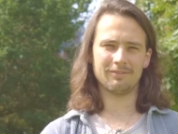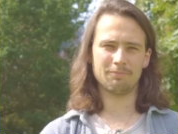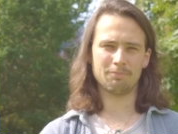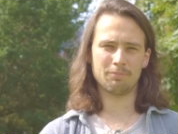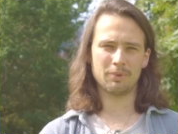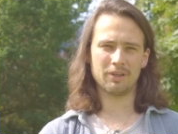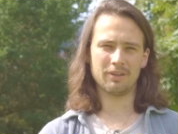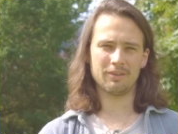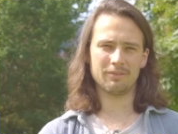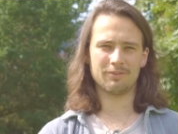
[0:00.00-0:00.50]

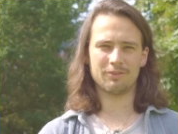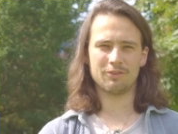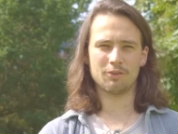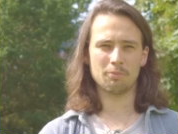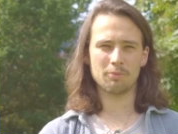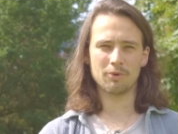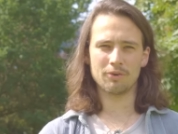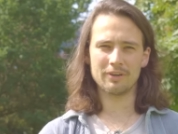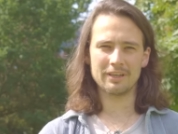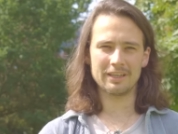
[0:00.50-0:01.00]
put a
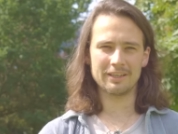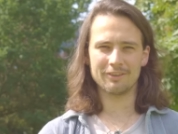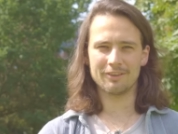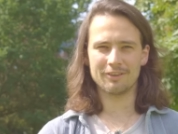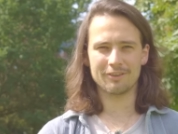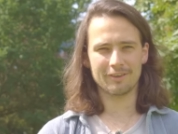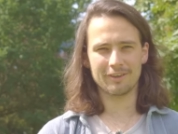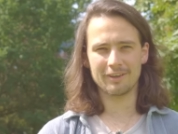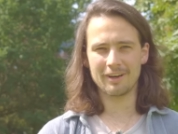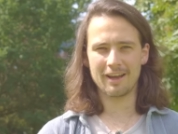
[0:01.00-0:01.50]
submarine
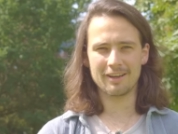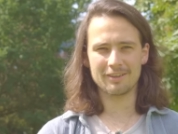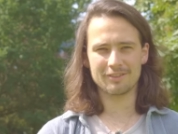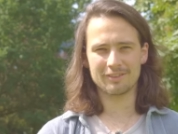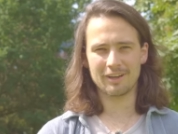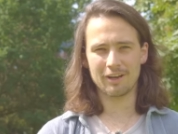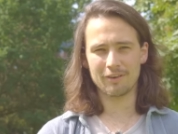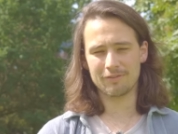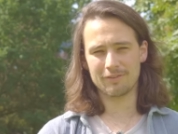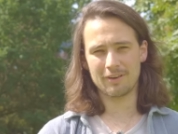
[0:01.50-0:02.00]
under an ice
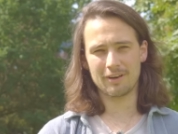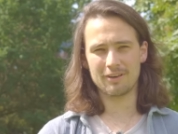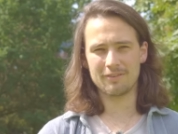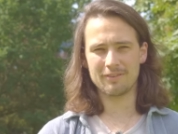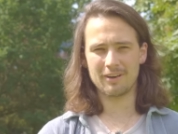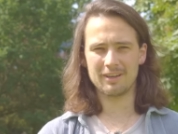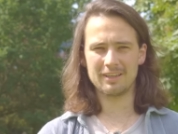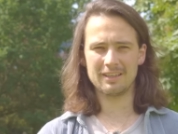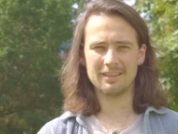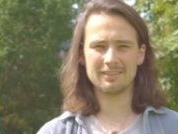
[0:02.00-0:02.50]
shelf very,
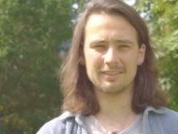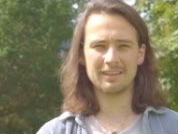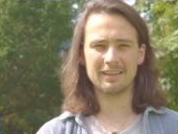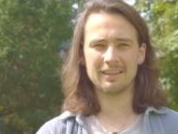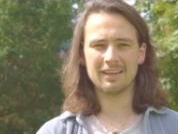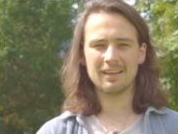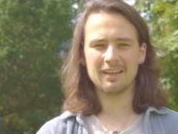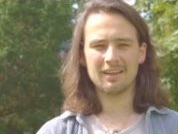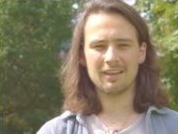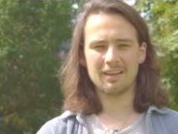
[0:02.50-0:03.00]
very
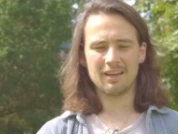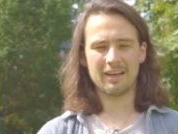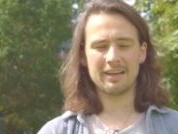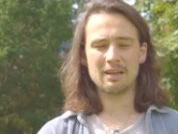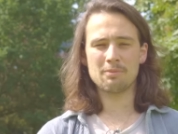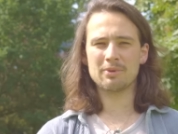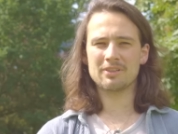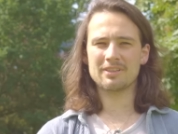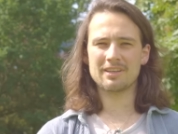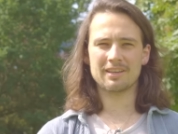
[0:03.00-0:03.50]
easily,
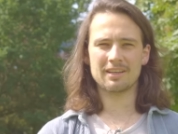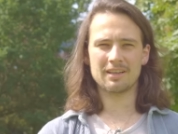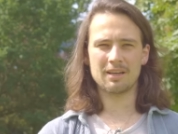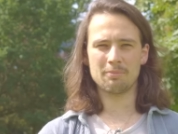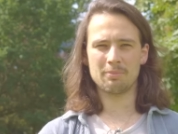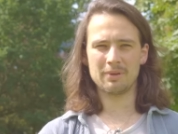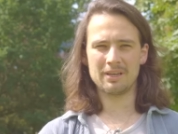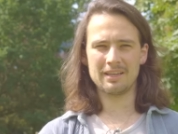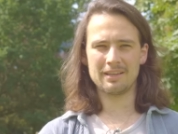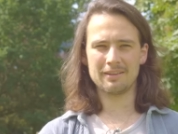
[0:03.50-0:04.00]
and in particular
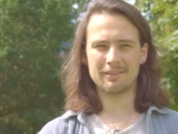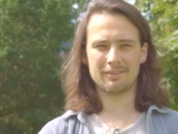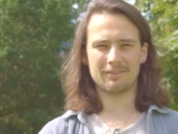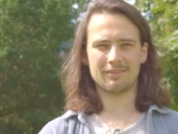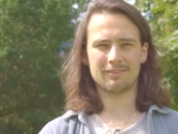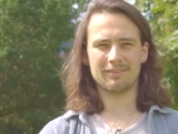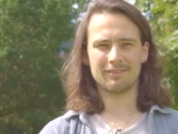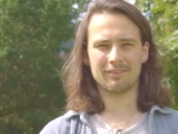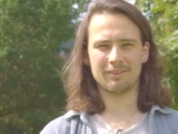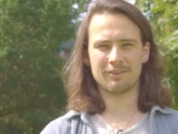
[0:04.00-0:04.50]

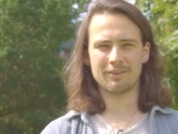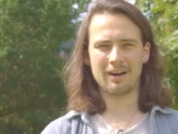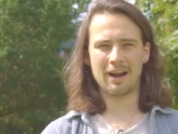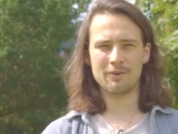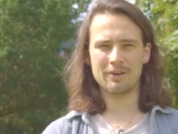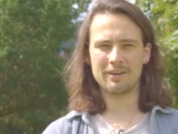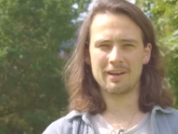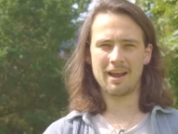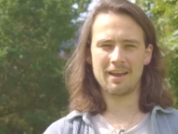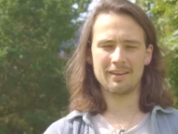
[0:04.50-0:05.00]
beneath
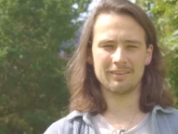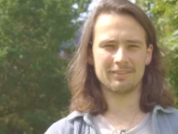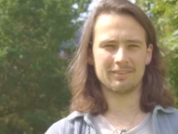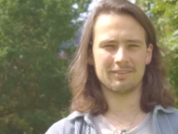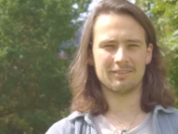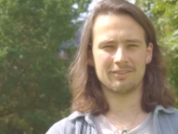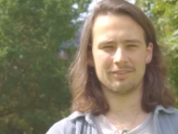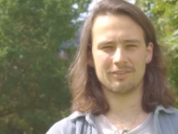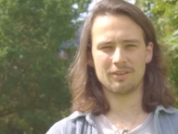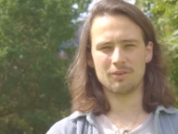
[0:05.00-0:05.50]
grounded
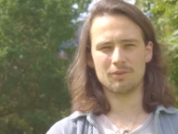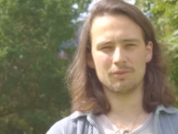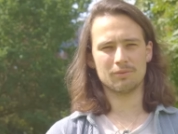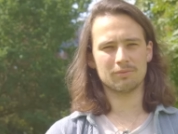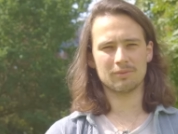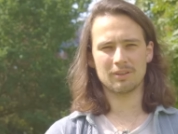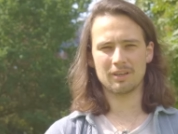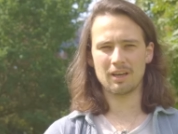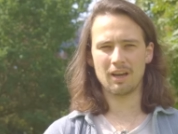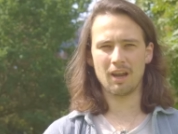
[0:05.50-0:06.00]
ice, so
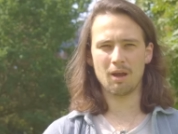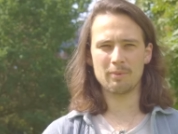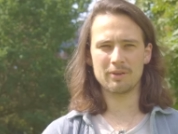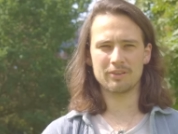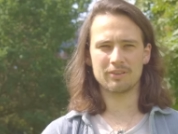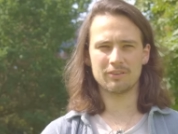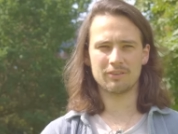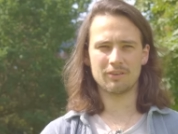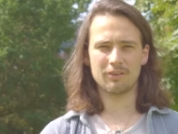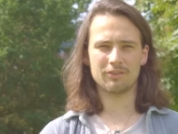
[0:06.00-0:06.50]

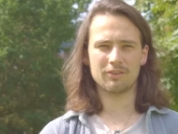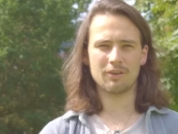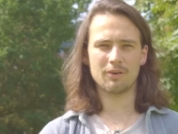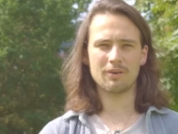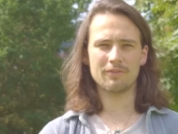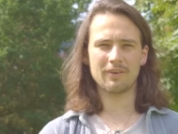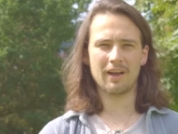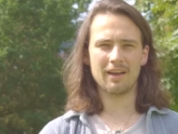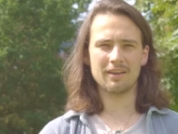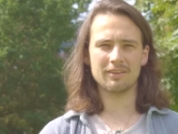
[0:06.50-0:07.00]
kilometers or
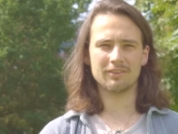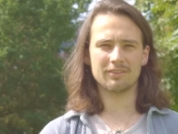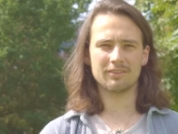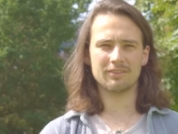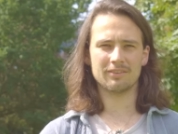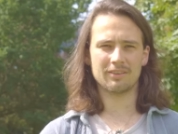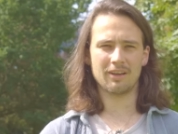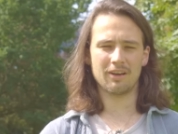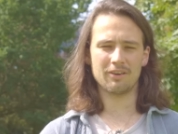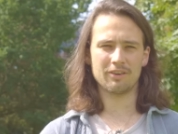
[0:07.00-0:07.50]
so of ice
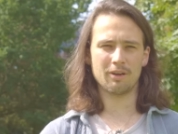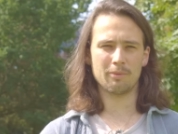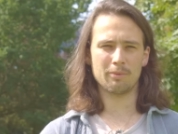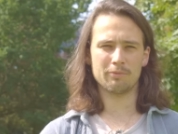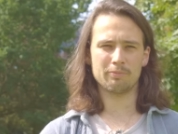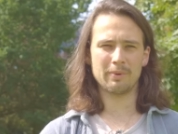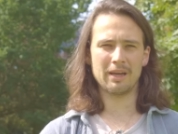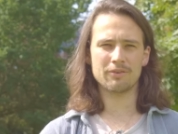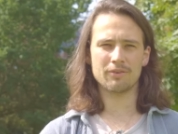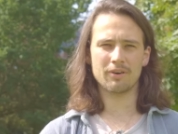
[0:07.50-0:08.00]
sat on top
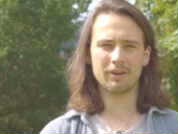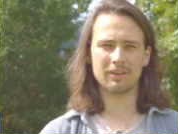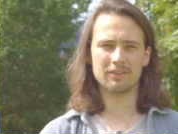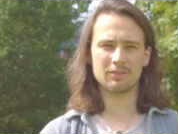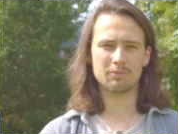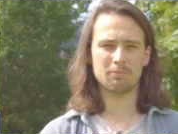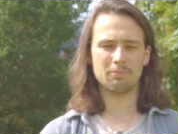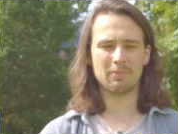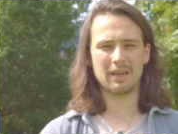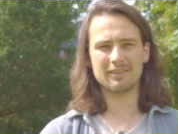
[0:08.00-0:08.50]
of bedrock,
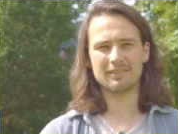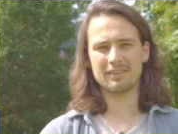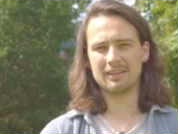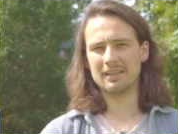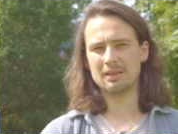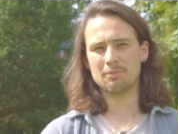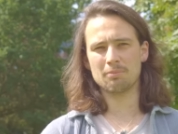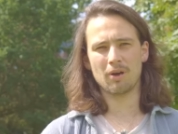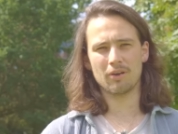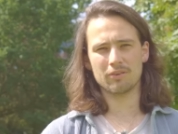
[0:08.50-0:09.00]
it's
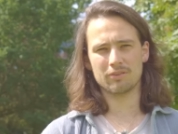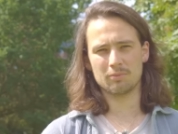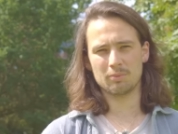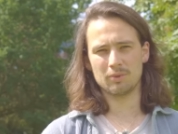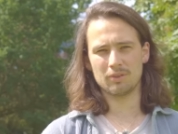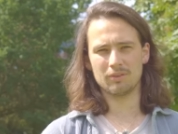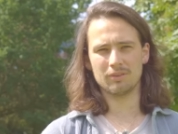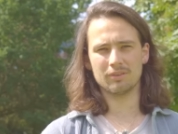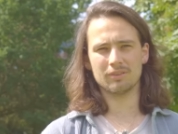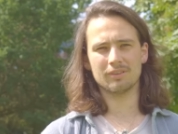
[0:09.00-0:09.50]
basically
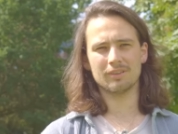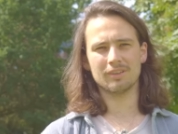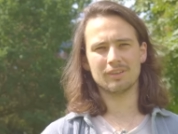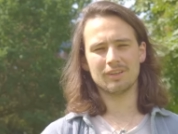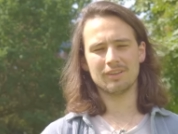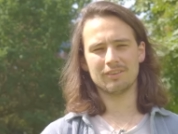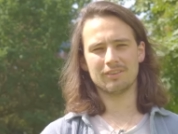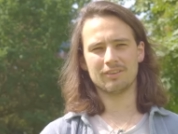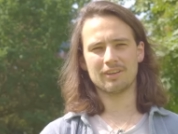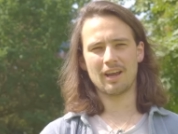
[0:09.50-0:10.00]
impossible
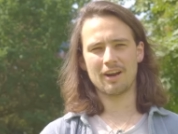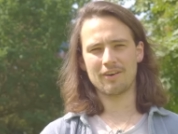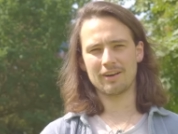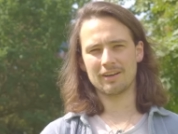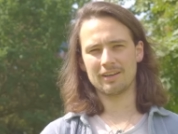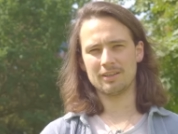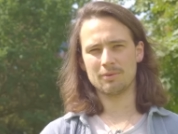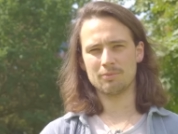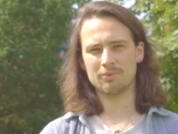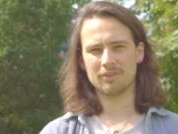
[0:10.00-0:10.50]
to
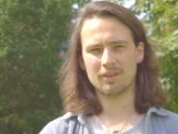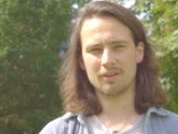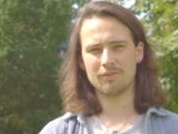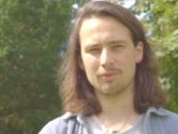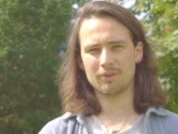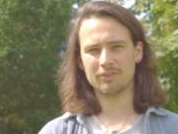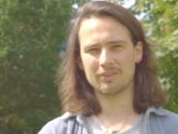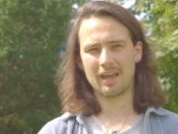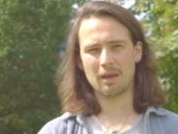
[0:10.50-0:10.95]
directly observe what's